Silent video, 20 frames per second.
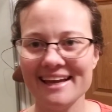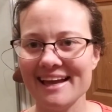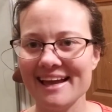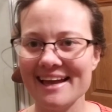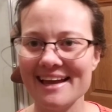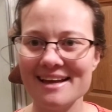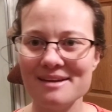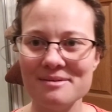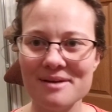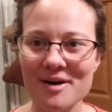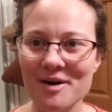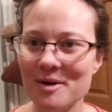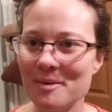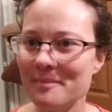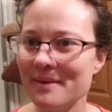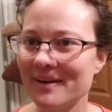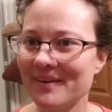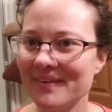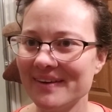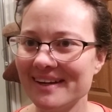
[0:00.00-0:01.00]
and all
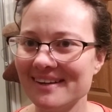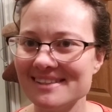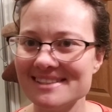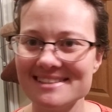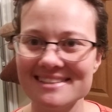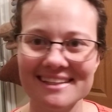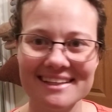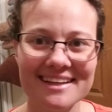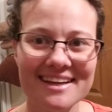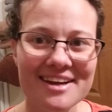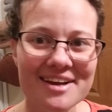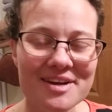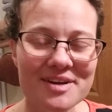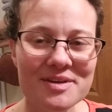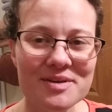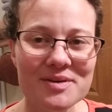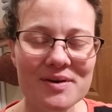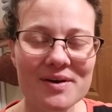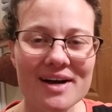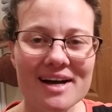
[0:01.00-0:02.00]
metal hair stick.
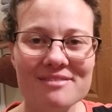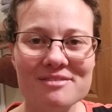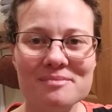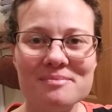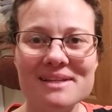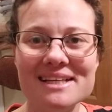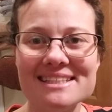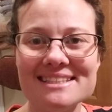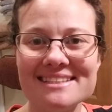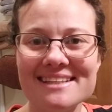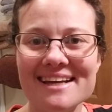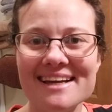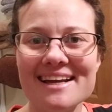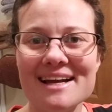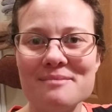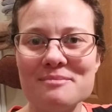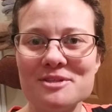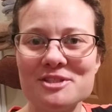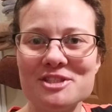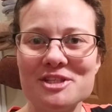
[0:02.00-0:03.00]
You all have a blessed day.
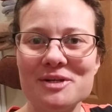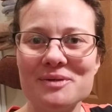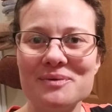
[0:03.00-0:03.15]
I'm Rochelle